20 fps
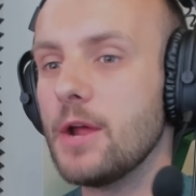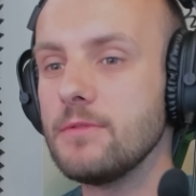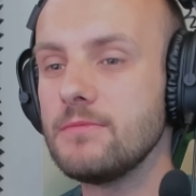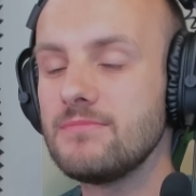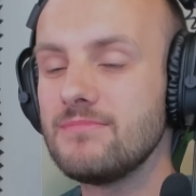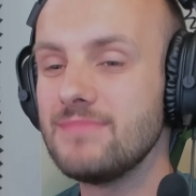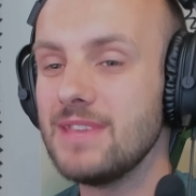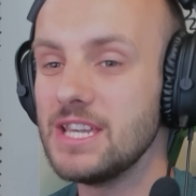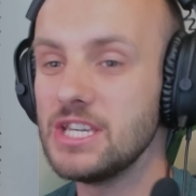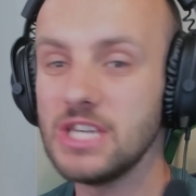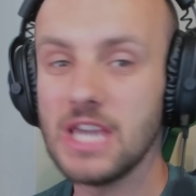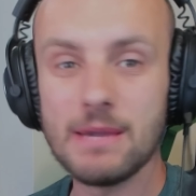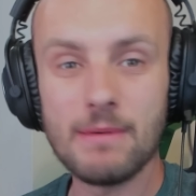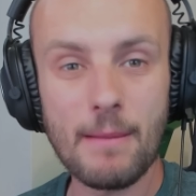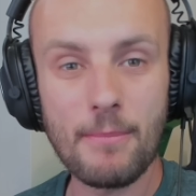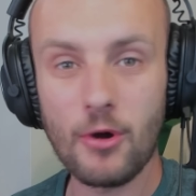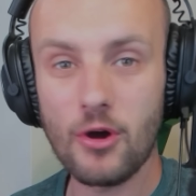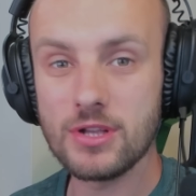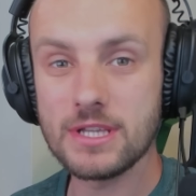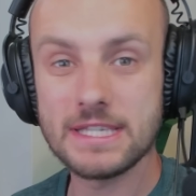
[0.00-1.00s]
this year my
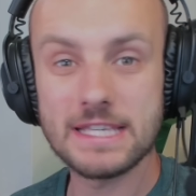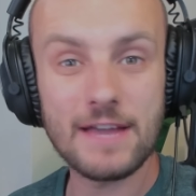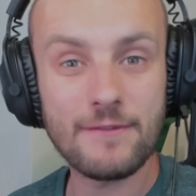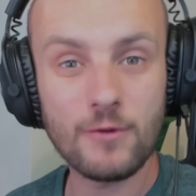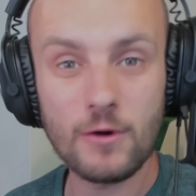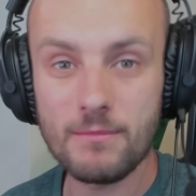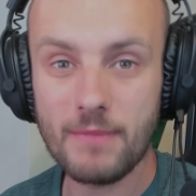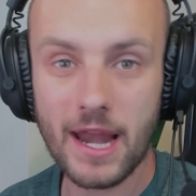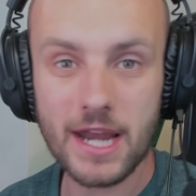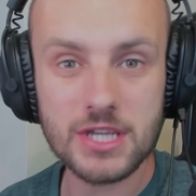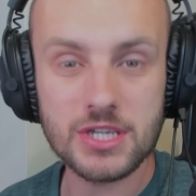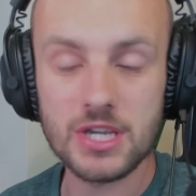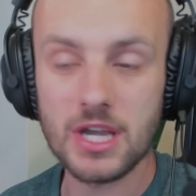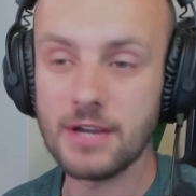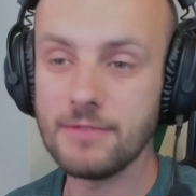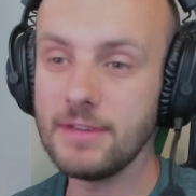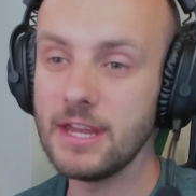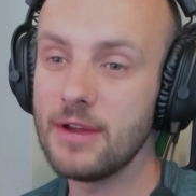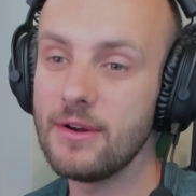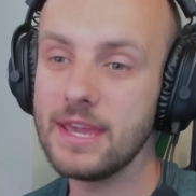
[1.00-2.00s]
priority is F1 Manager.
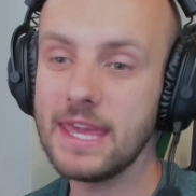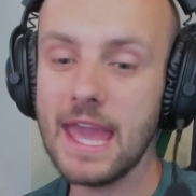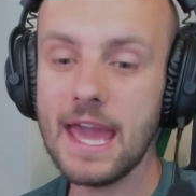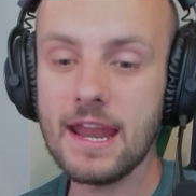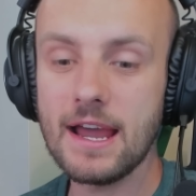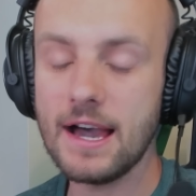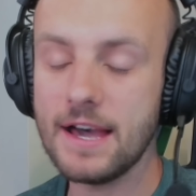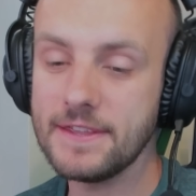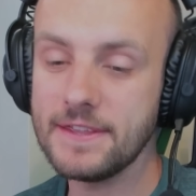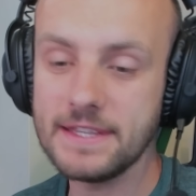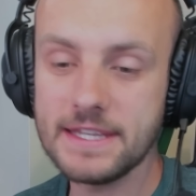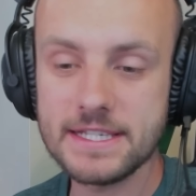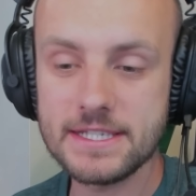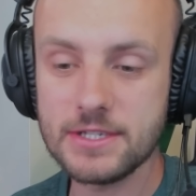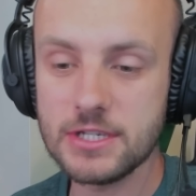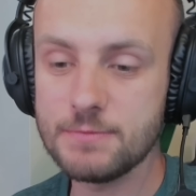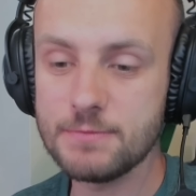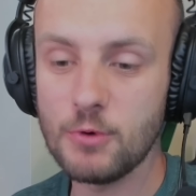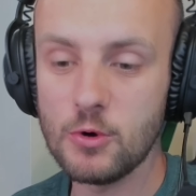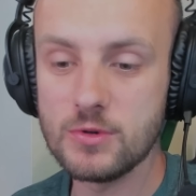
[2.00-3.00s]
Again, I think this
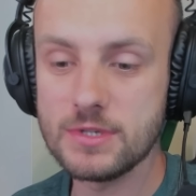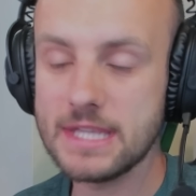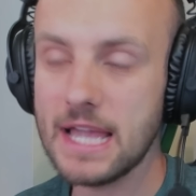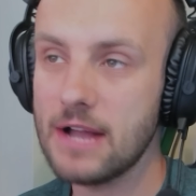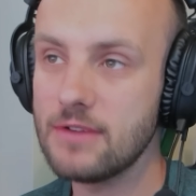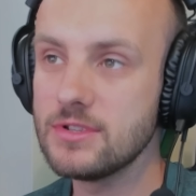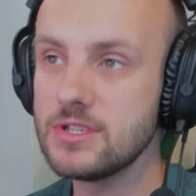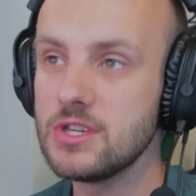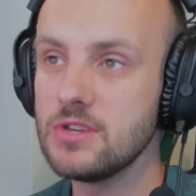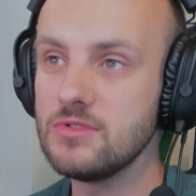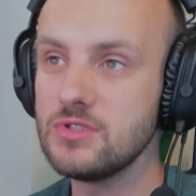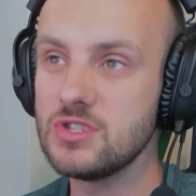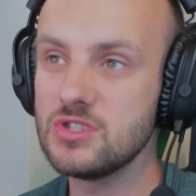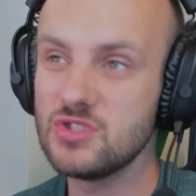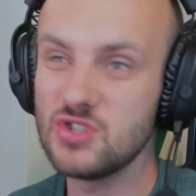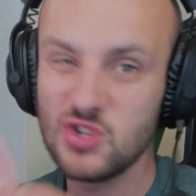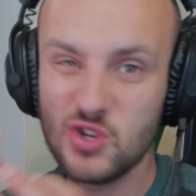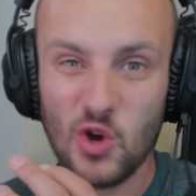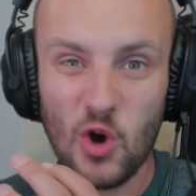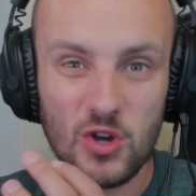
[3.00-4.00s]
just boils down
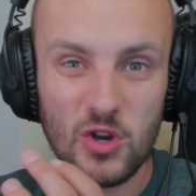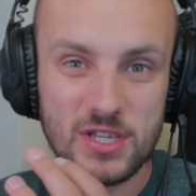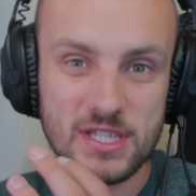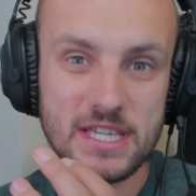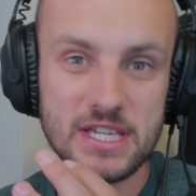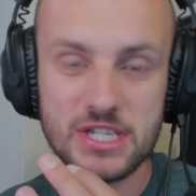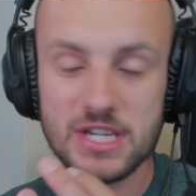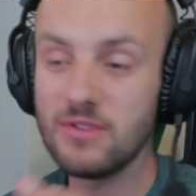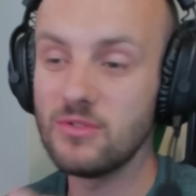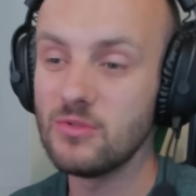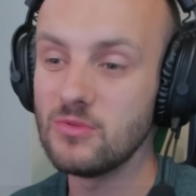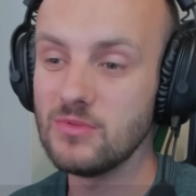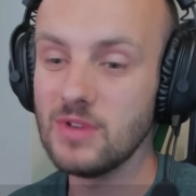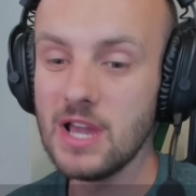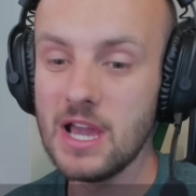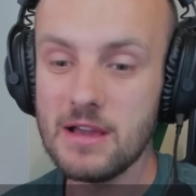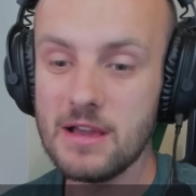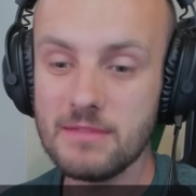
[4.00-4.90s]
to cost in general.